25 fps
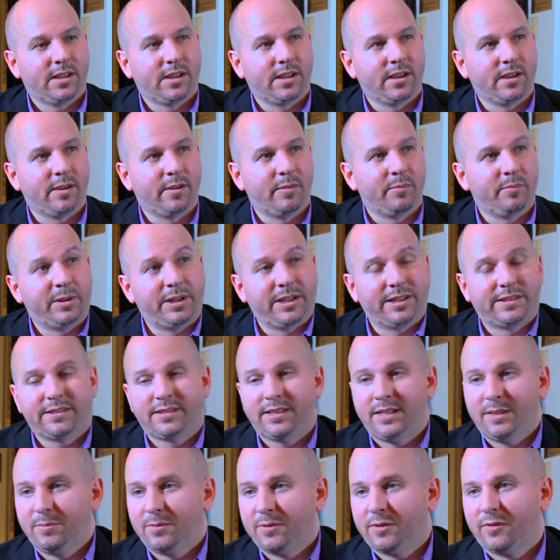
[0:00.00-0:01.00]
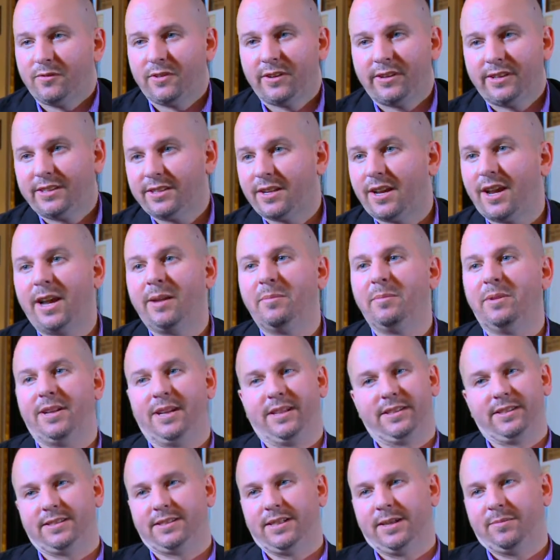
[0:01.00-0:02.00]
Um, but it seems very
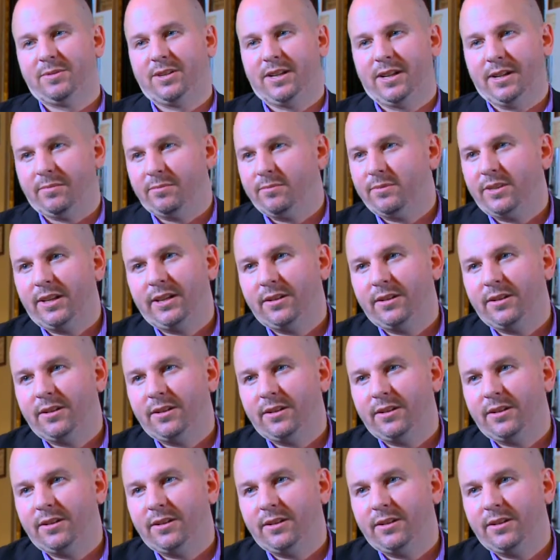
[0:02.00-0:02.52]
timely at the same time.